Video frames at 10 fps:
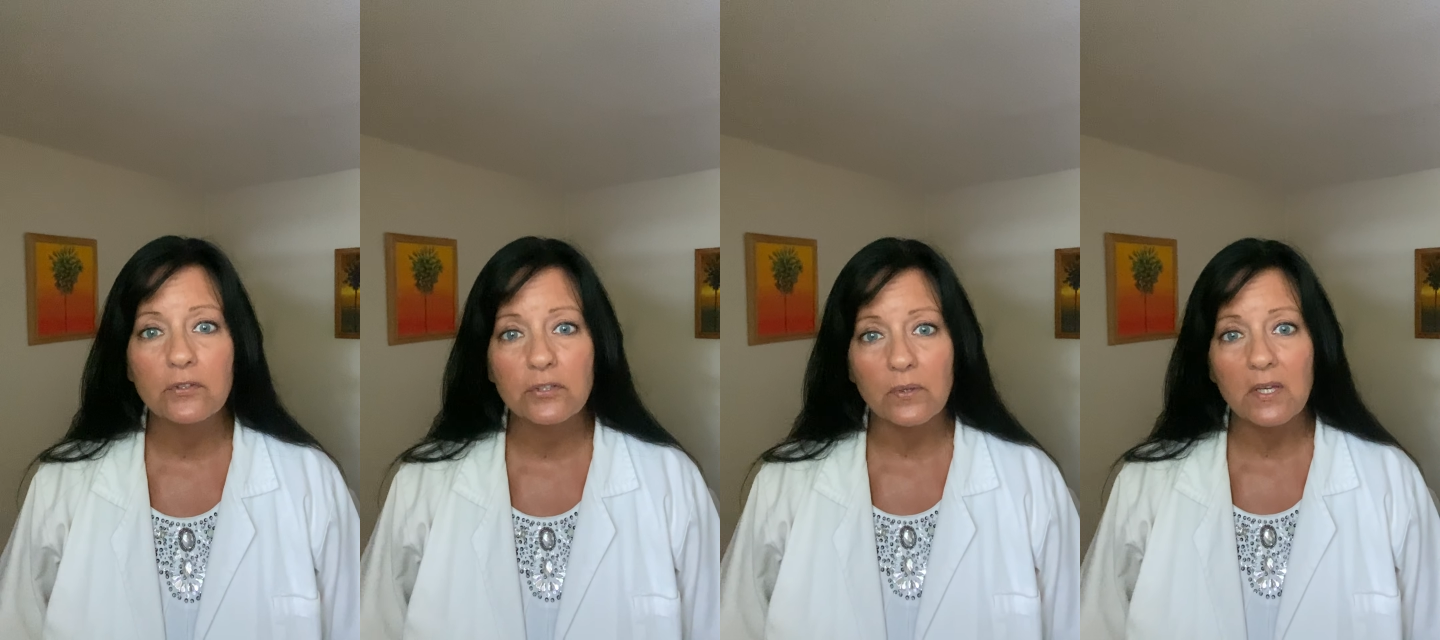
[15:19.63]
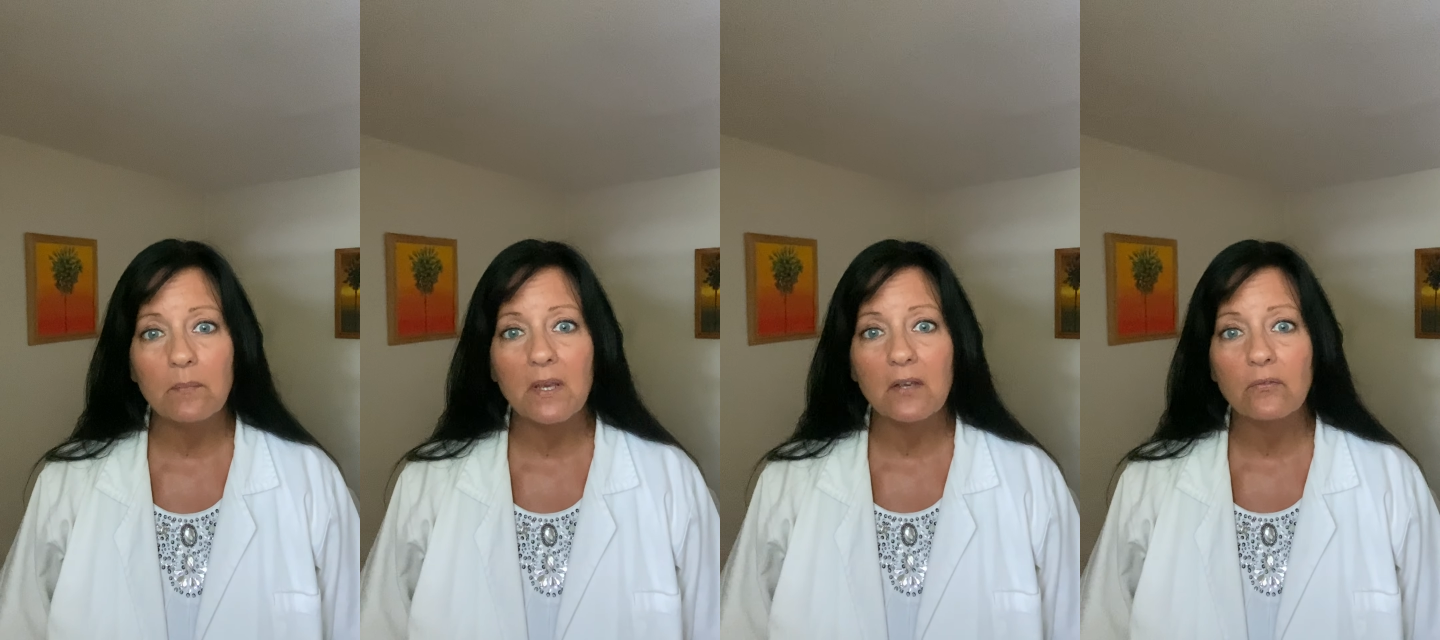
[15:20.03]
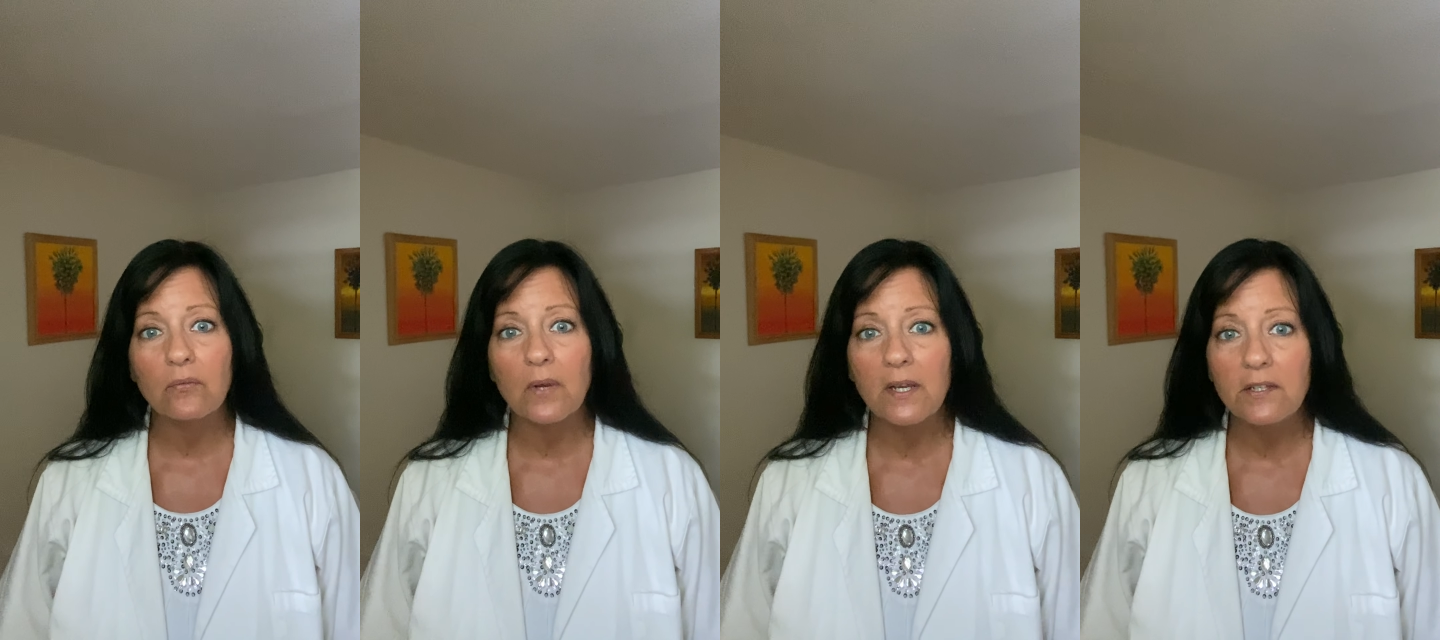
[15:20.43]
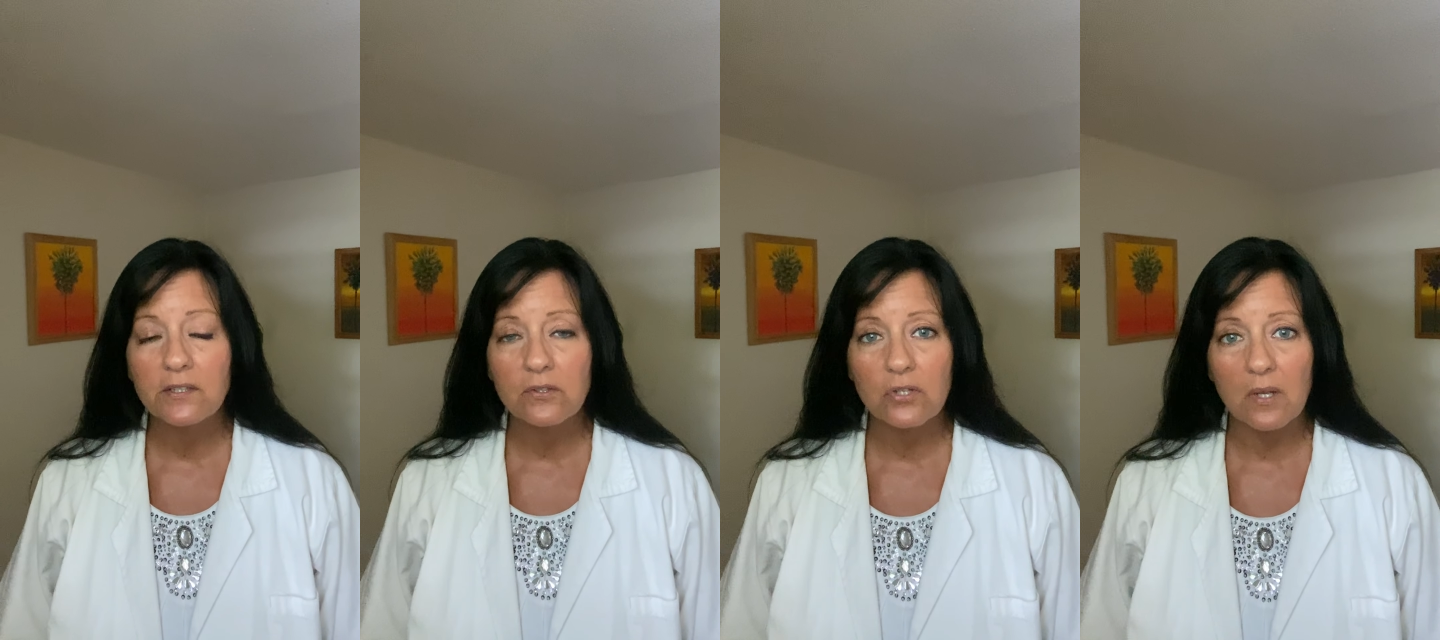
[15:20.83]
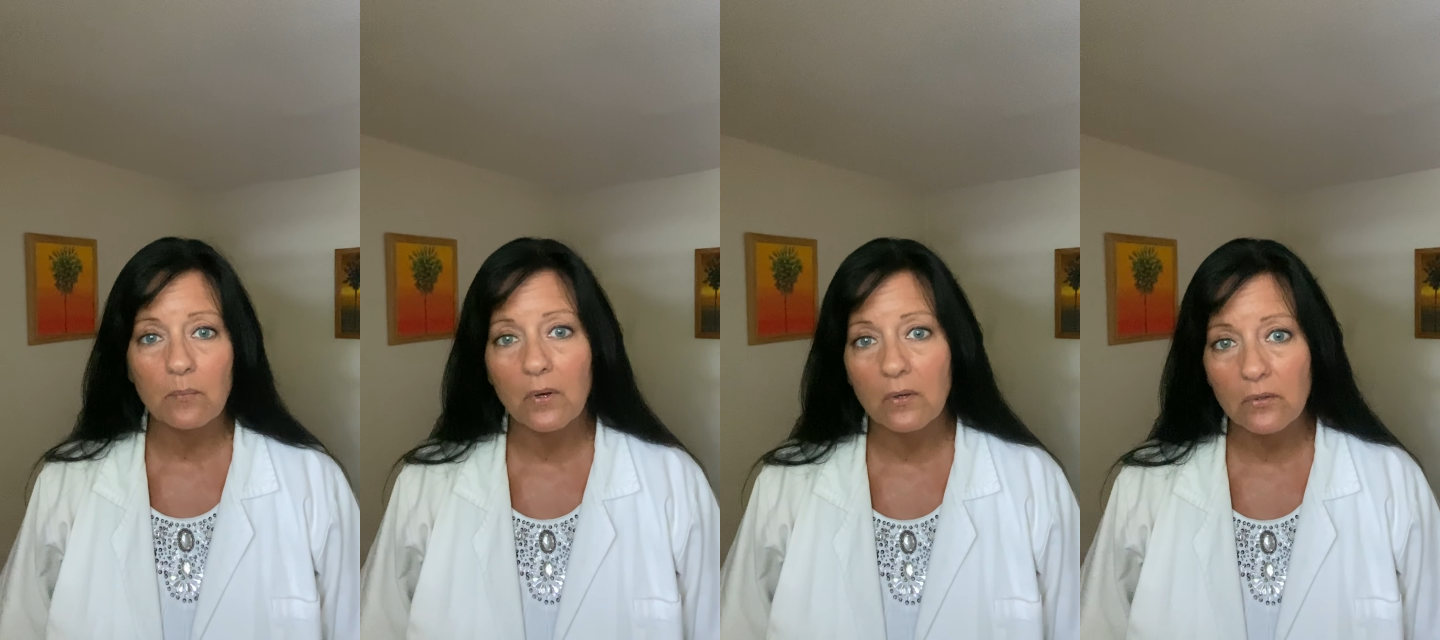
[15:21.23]
So he may have raised
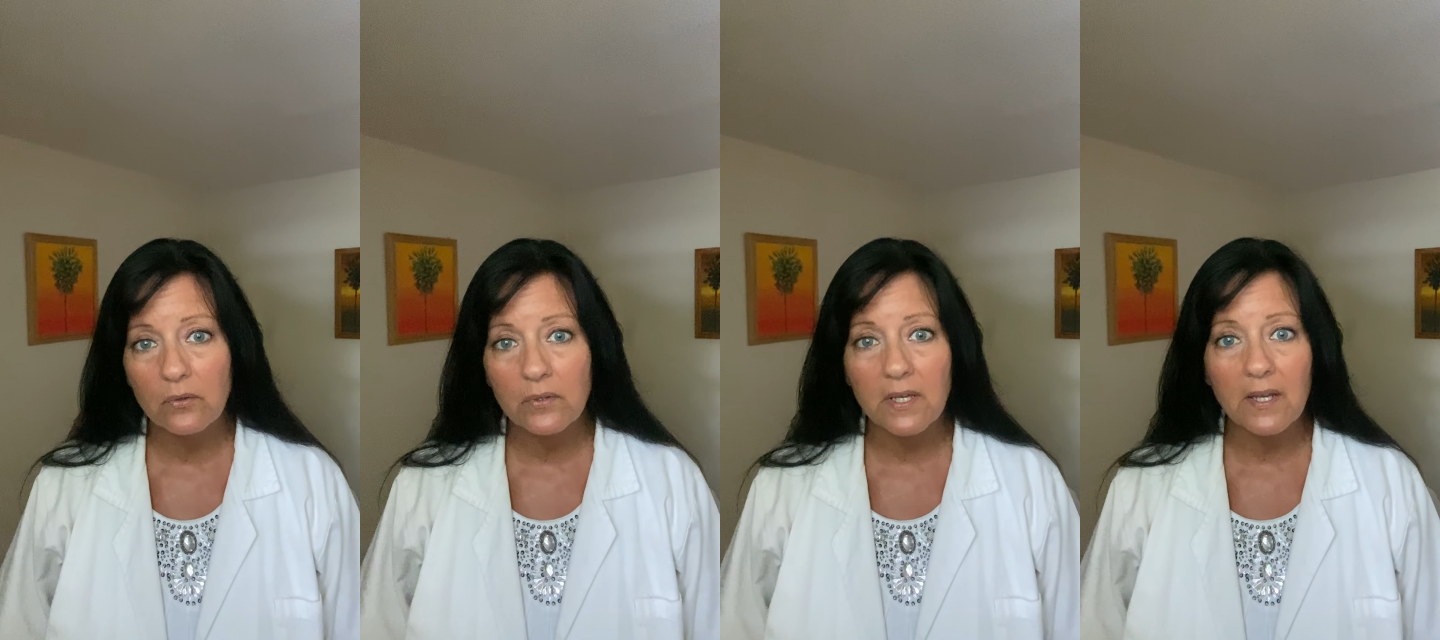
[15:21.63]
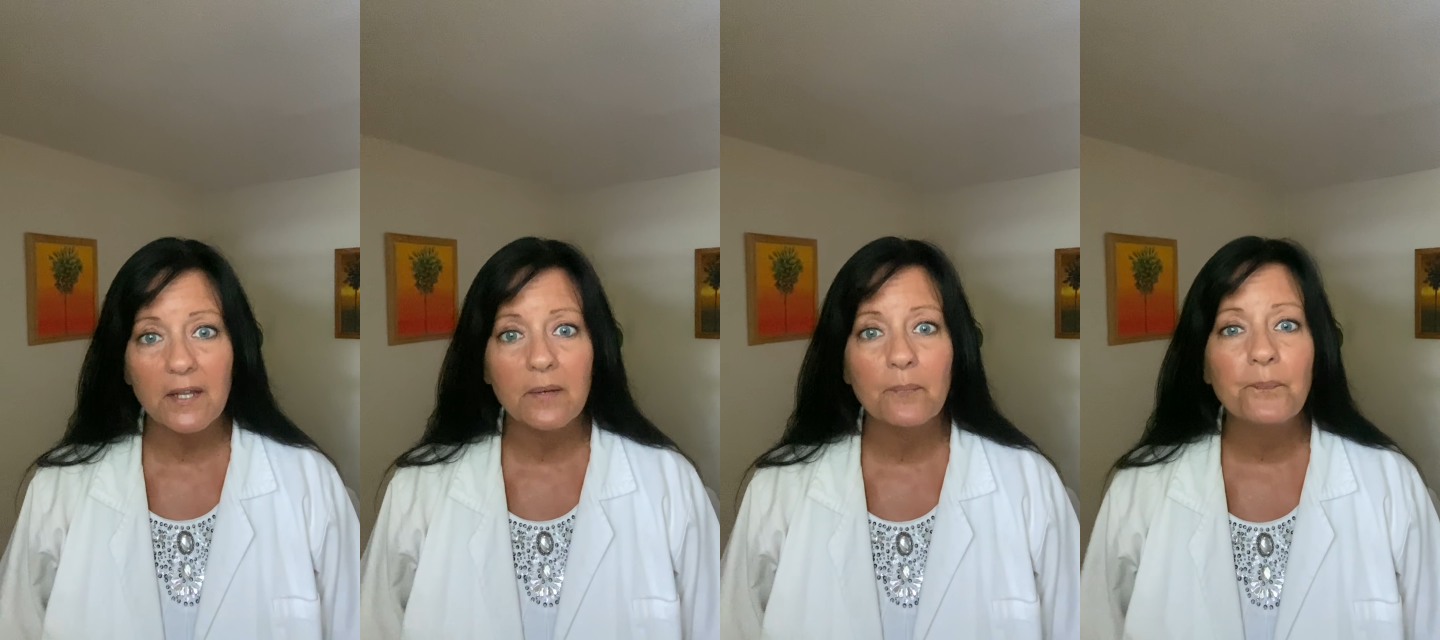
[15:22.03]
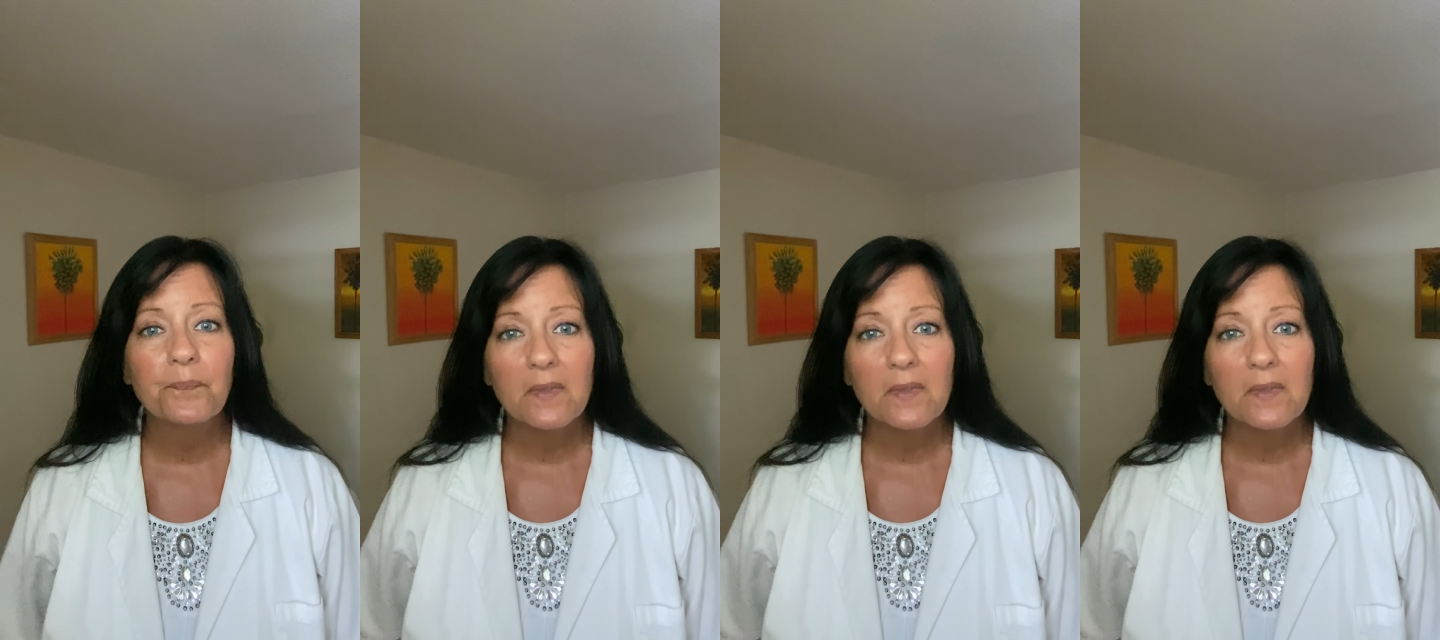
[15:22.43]
John Bartolone in